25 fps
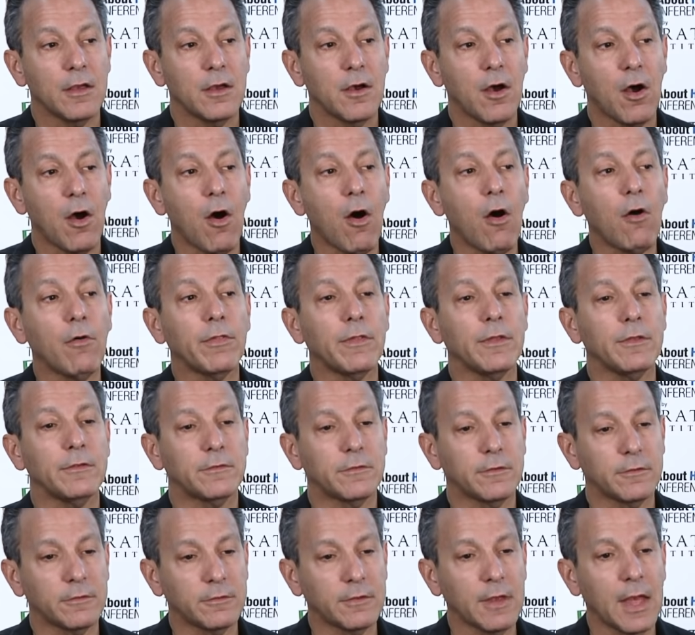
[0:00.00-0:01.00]
all these
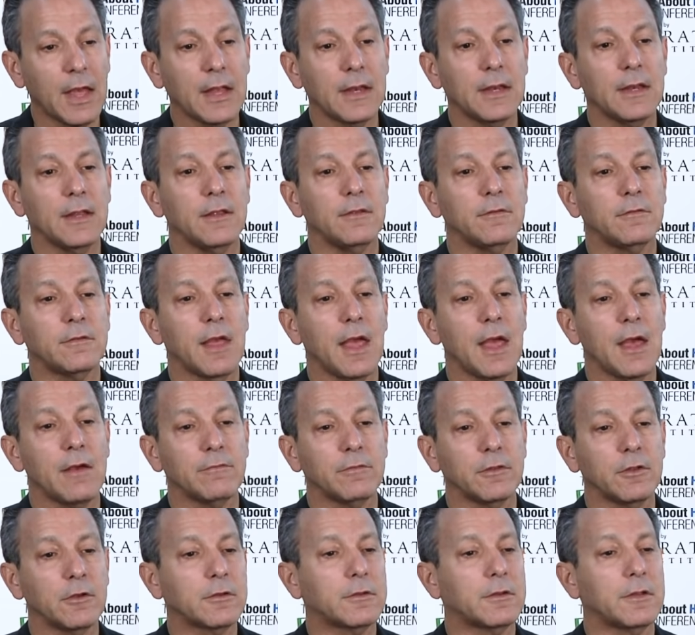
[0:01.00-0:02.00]
societies have
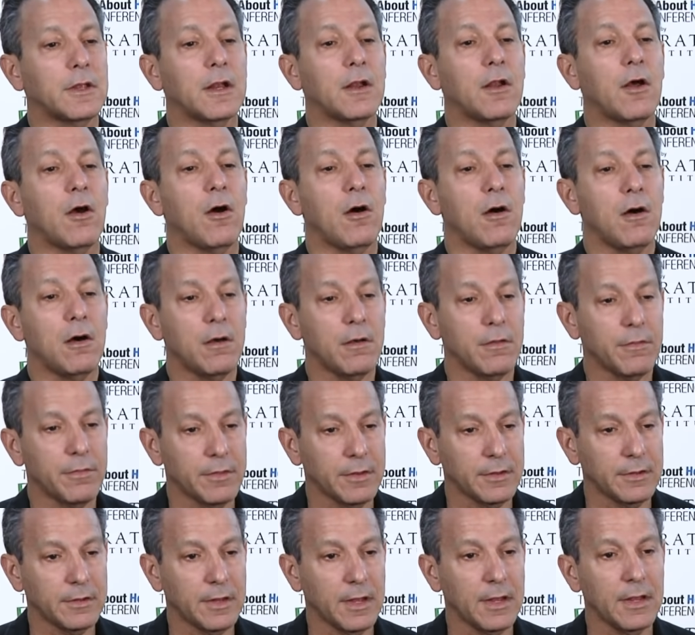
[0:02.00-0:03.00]
looked at all
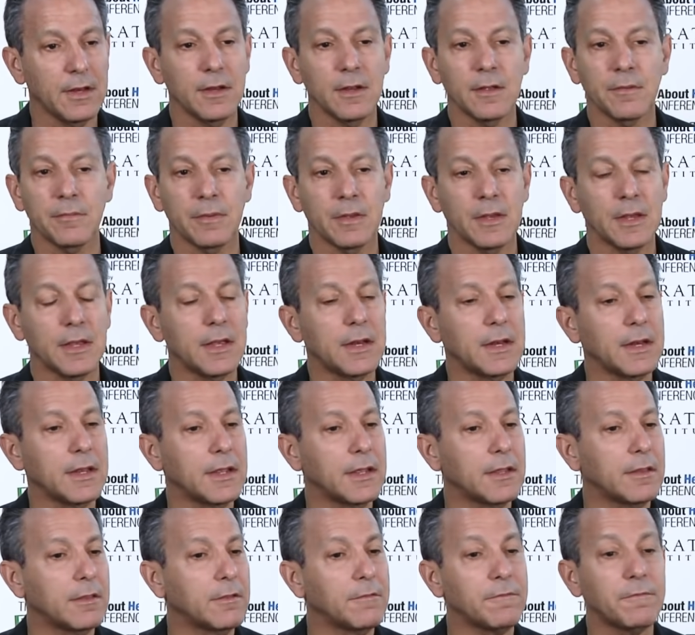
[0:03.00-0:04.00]
the data beginning
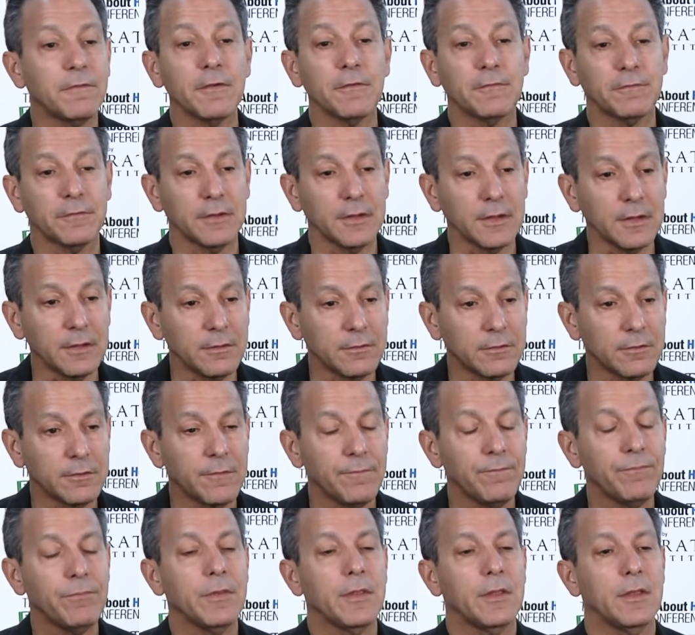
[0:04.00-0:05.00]
in the fifties
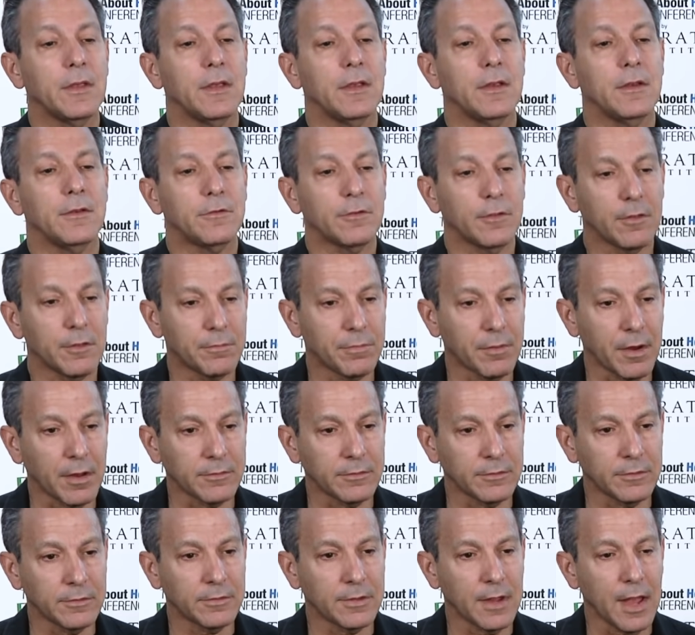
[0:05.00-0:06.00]
until the
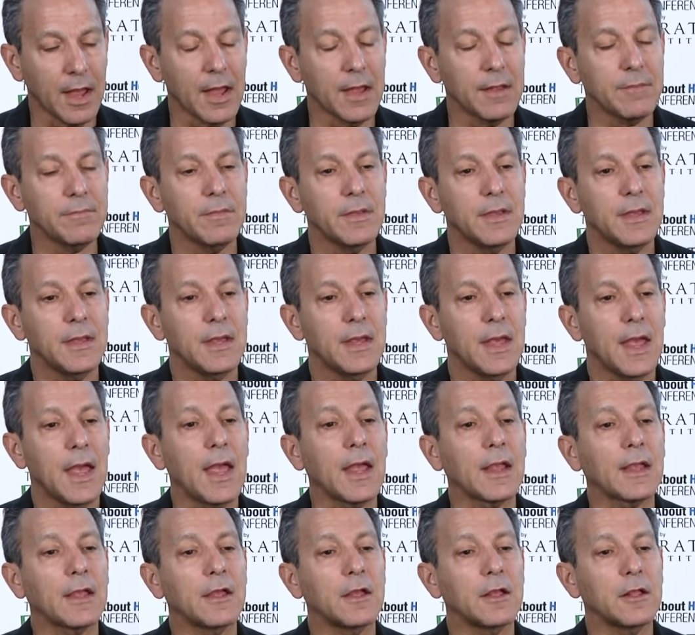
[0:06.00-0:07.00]
present time
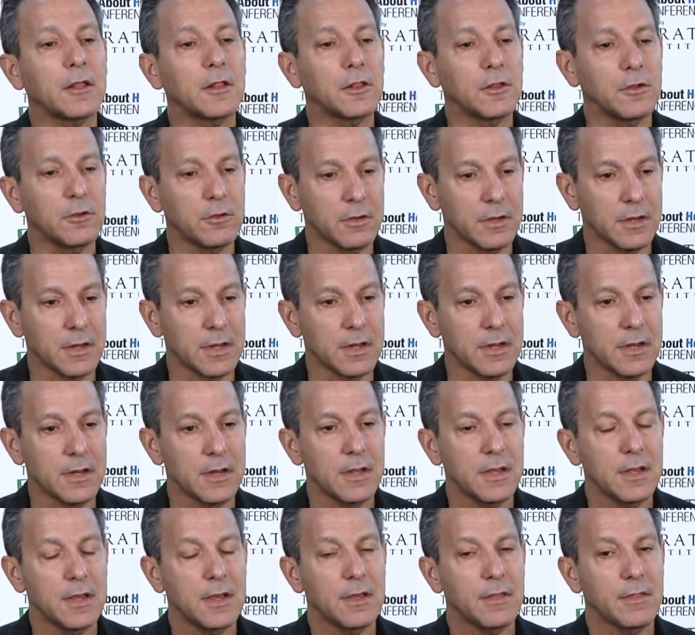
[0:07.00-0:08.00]
and concluded
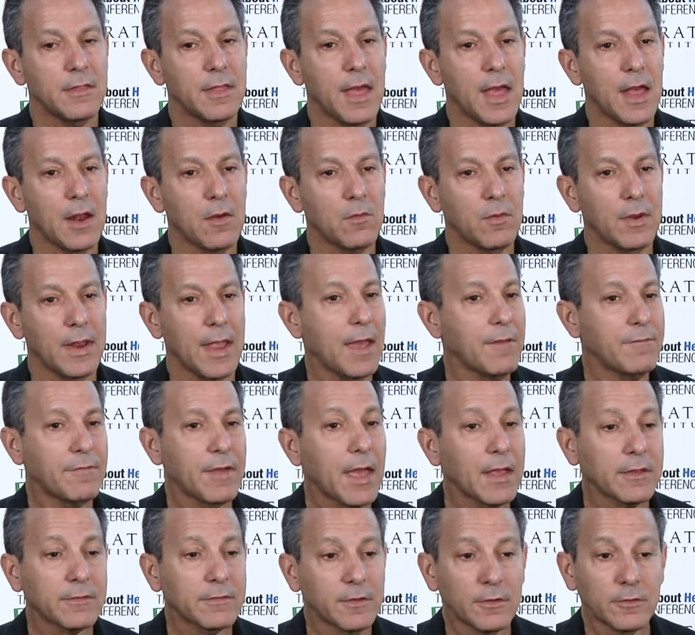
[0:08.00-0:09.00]
that we have
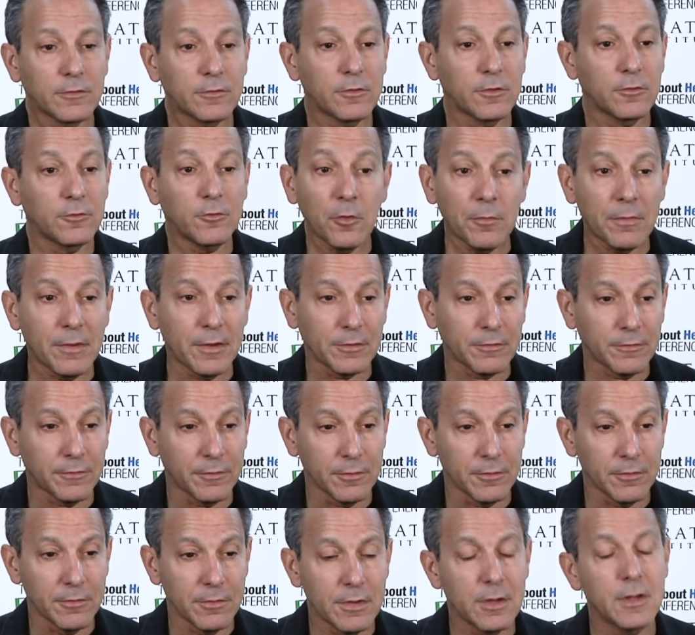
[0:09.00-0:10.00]
access to too much
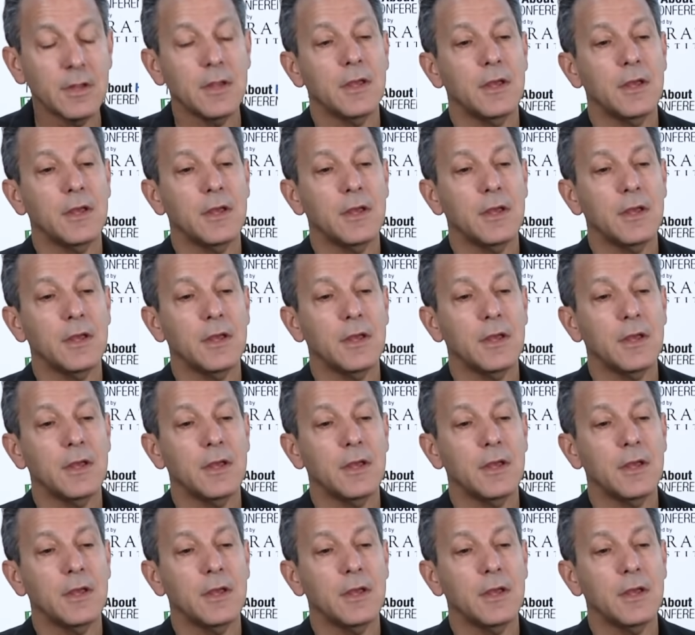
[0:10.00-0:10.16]
food.